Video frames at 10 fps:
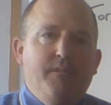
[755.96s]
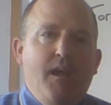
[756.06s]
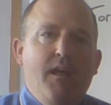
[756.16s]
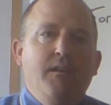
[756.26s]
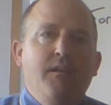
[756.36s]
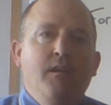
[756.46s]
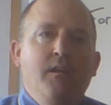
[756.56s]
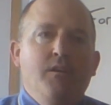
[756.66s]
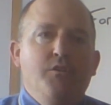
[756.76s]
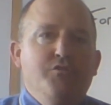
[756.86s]
and
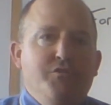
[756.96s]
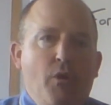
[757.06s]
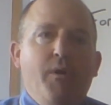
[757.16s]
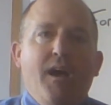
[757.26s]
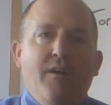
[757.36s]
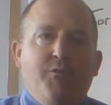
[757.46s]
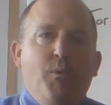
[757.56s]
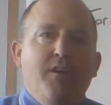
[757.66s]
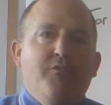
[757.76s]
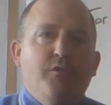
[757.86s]
you don't have a
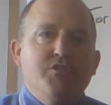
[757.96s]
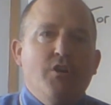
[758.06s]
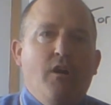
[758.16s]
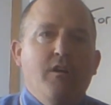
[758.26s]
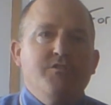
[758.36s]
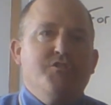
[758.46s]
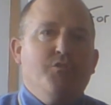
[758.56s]
way for charge